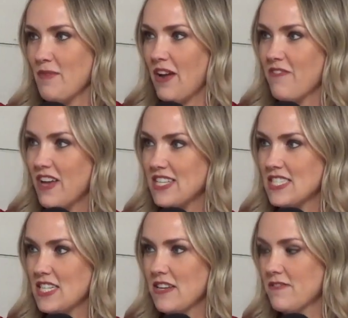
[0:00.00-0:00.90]
I'm like
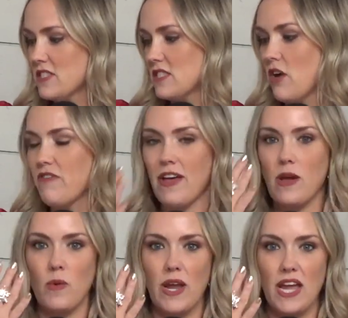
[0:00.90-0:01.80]
festive,
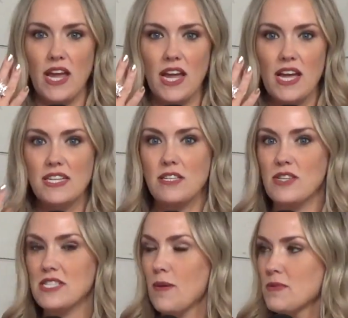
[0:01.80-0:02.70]
snowflake ring. So
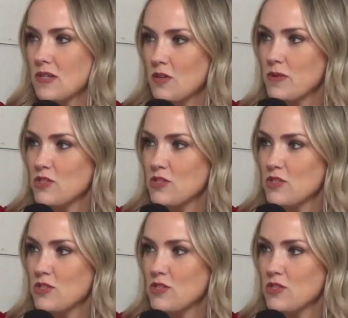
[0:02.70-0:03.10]
this episode will